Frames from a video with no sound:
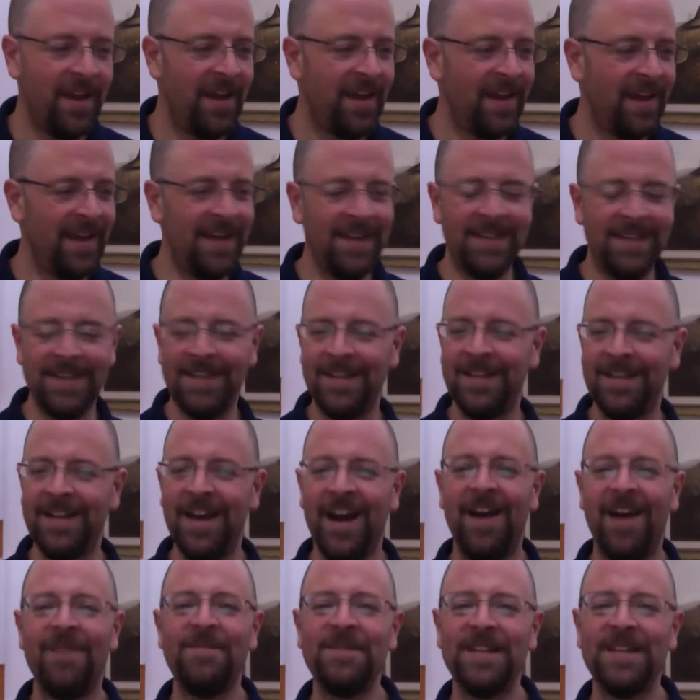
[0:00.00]
He's in
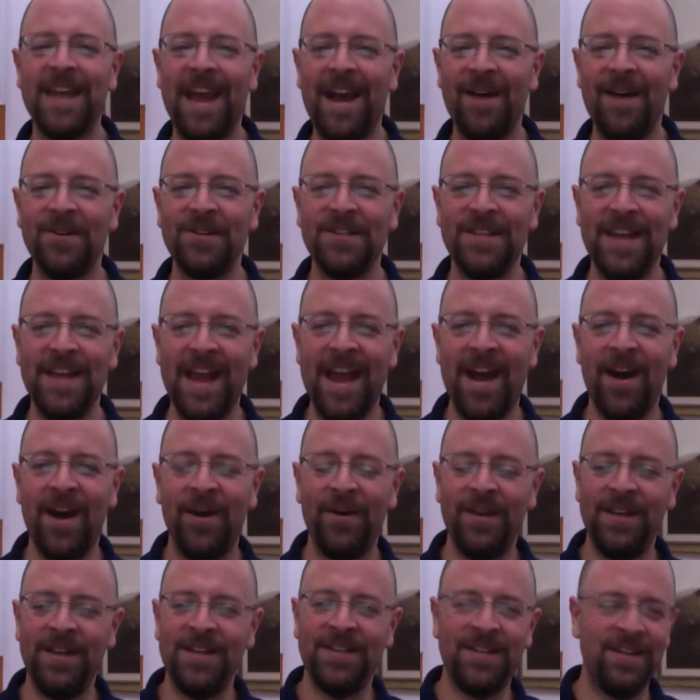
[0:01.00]
Cub Scouts now.
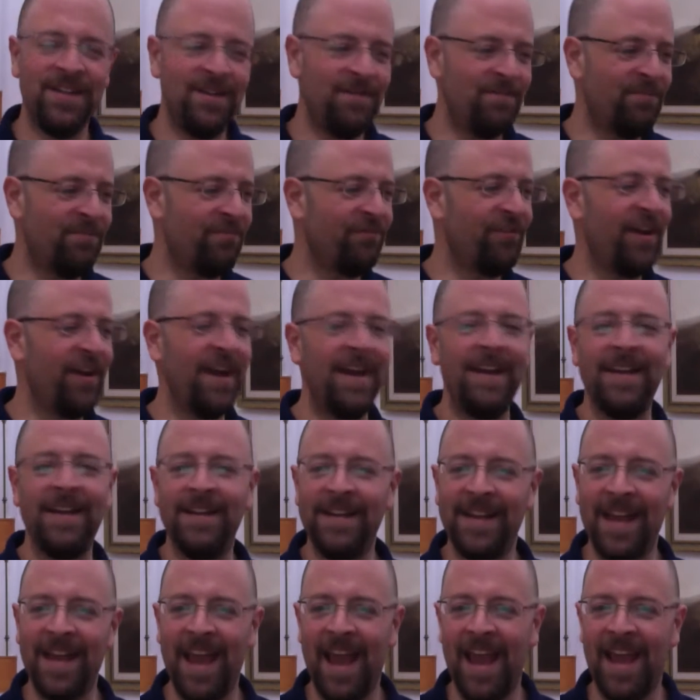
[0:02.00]
He's in
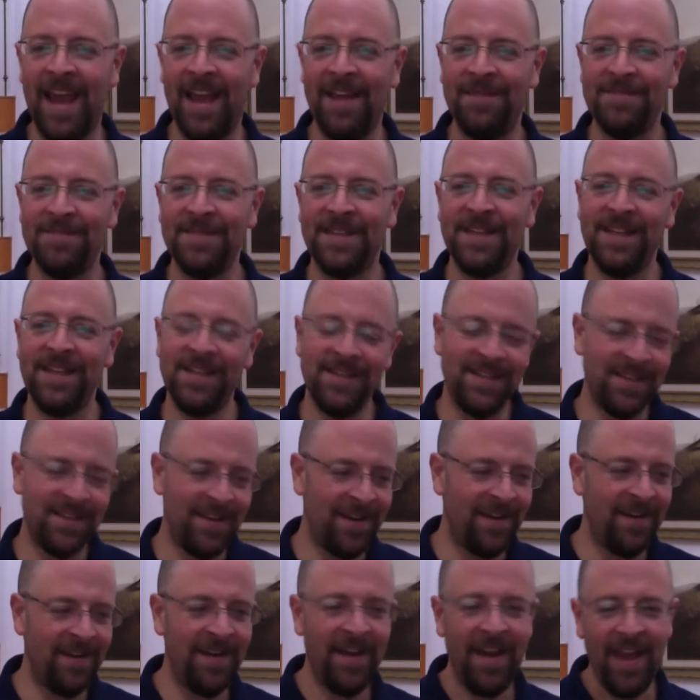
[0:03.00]
brain games. He's
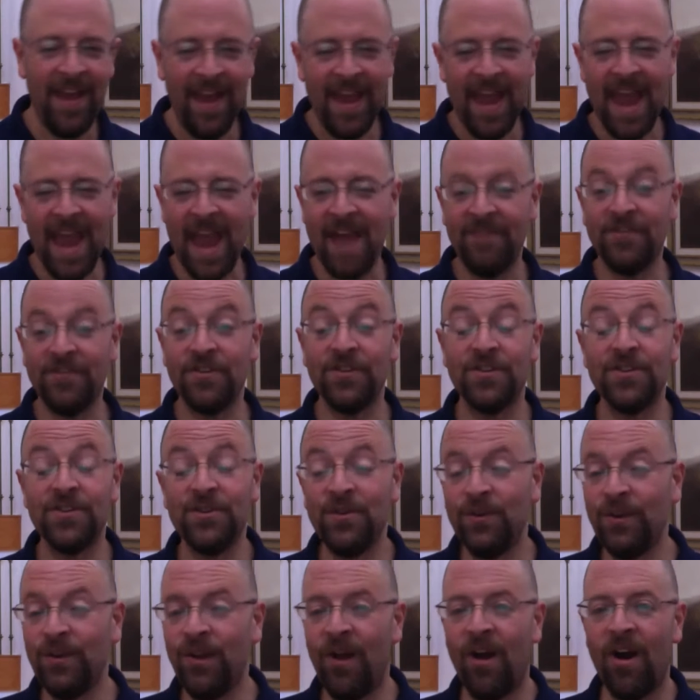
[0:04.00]
in
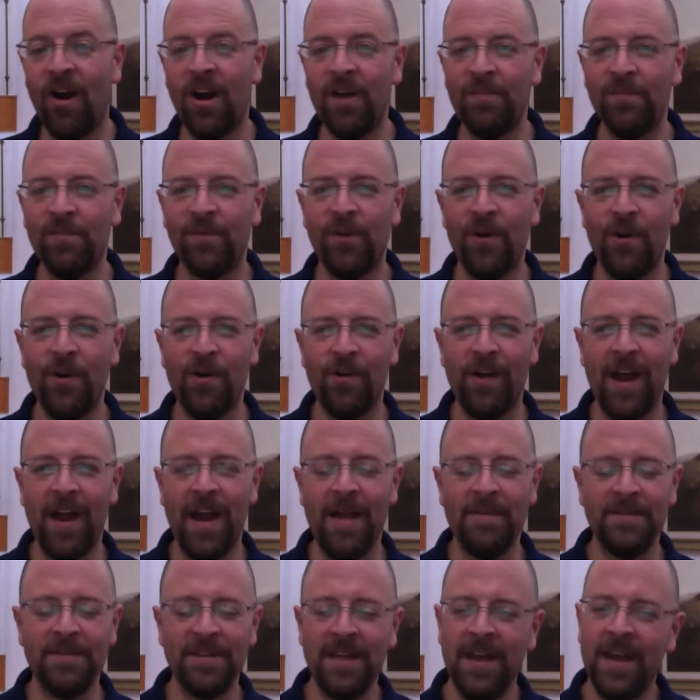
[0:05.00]
after-school art
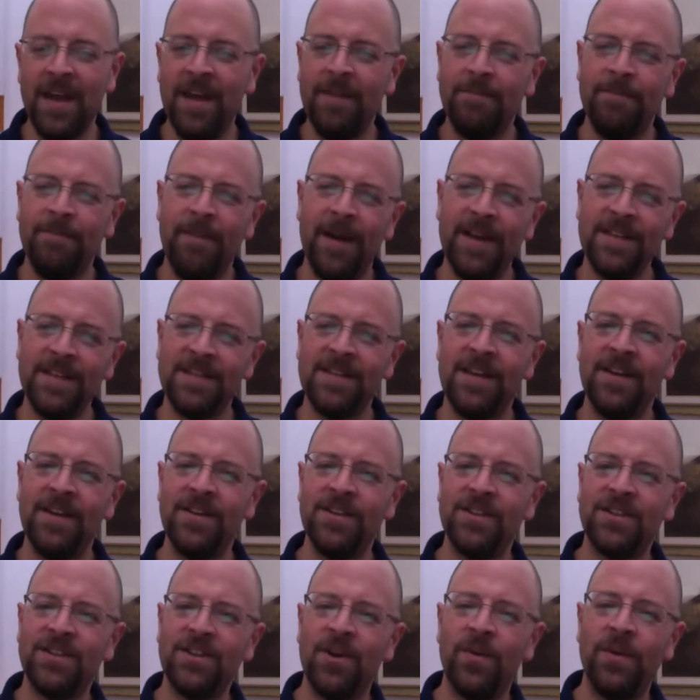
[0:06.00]
programs. My son
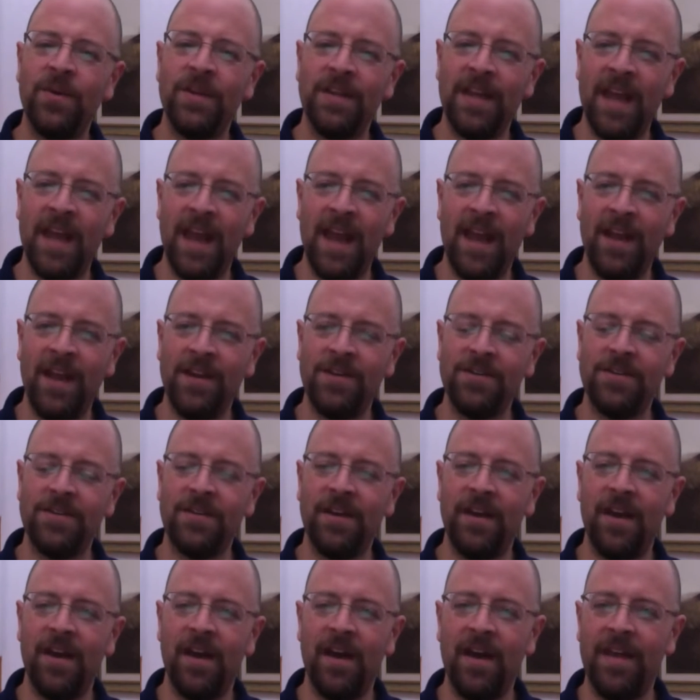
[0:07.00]
is so engaged.
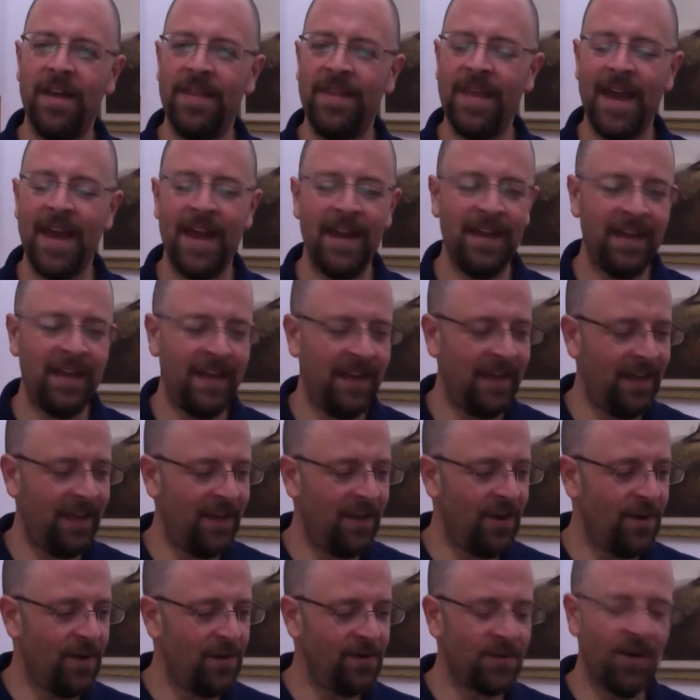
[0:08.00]
that he
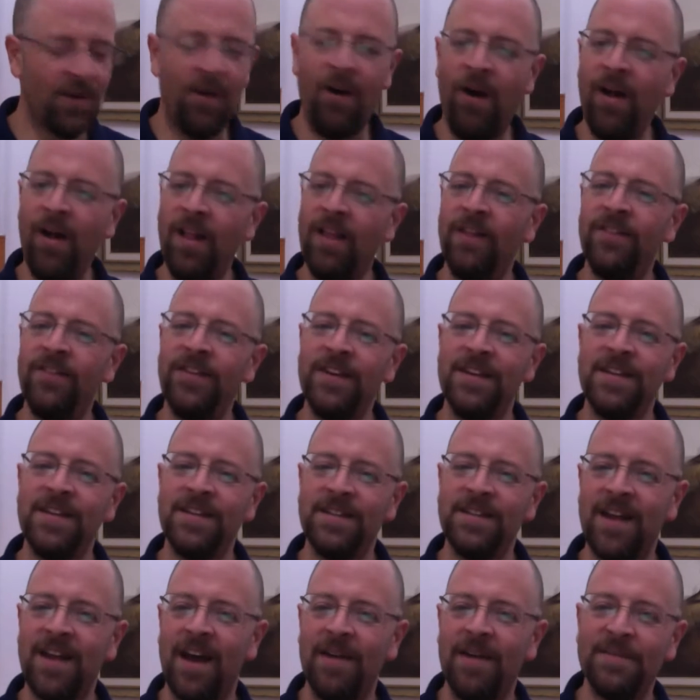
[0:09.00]
knows all of
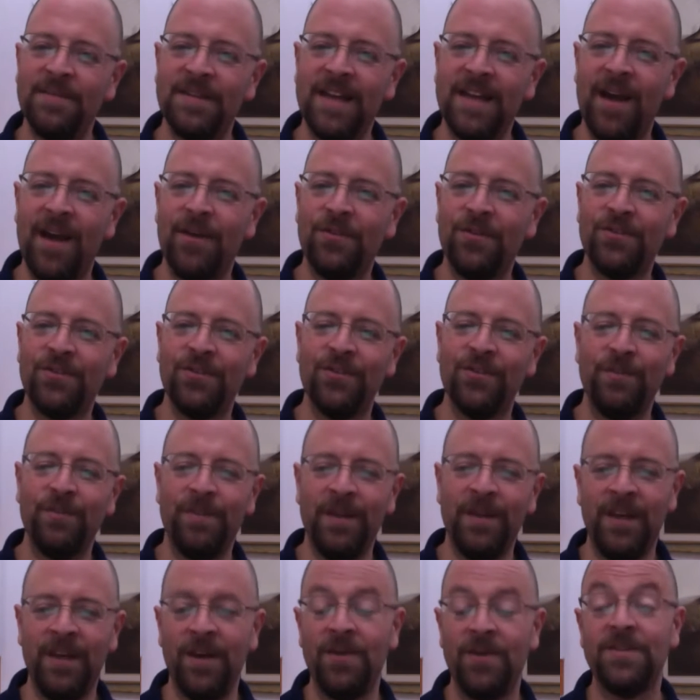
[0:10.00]
his Cub Scout troop.
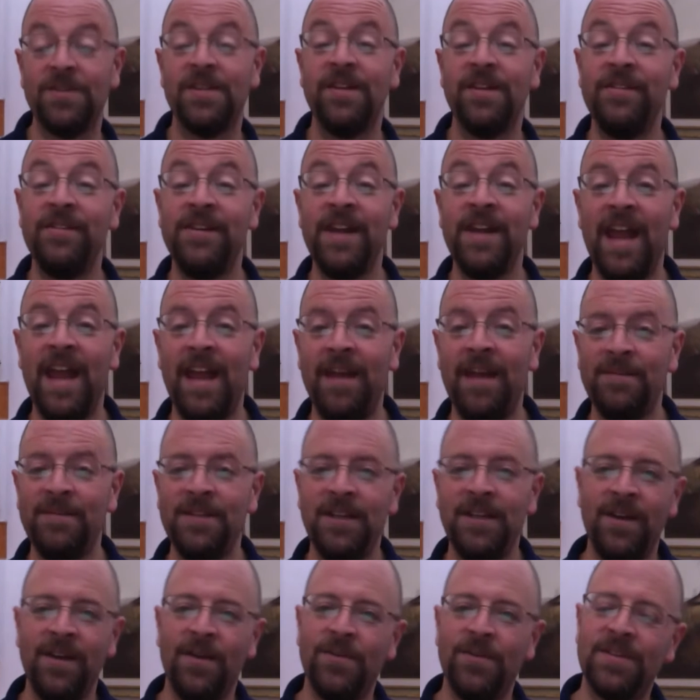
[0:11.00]
He knows their names.
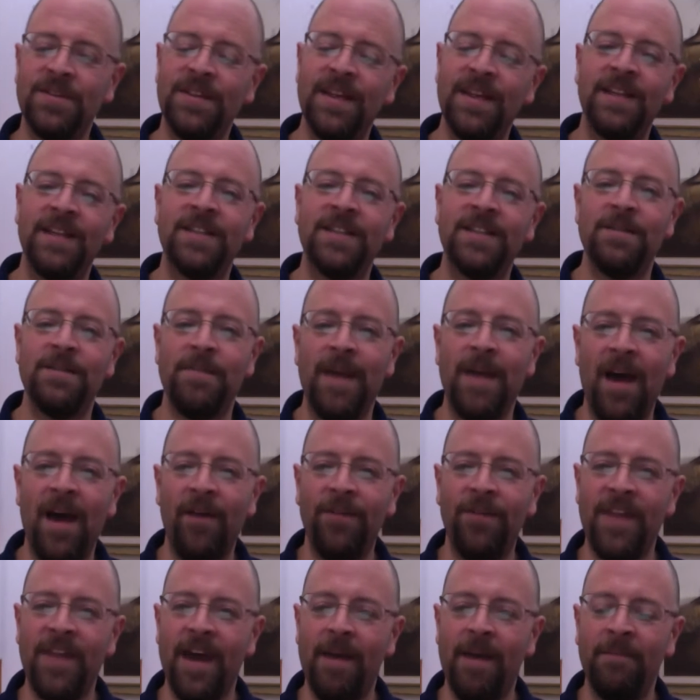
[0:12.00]
He knows things
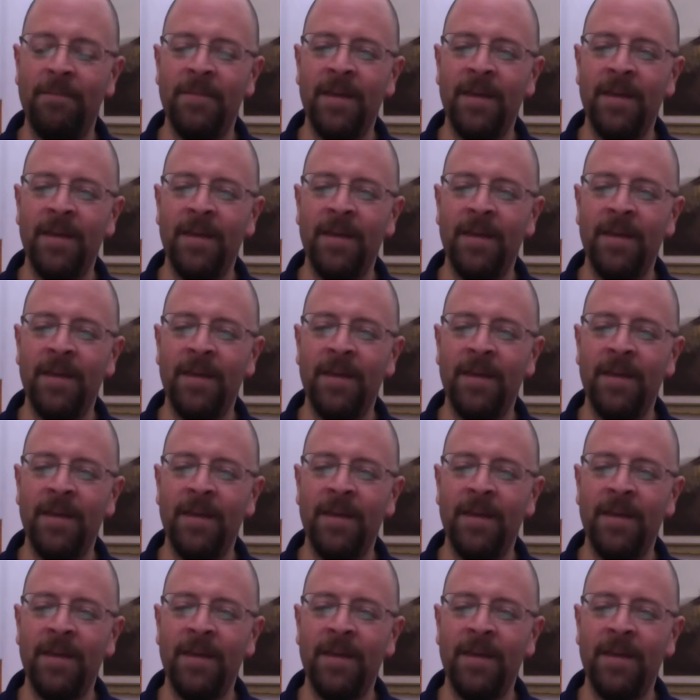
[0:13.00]
about them.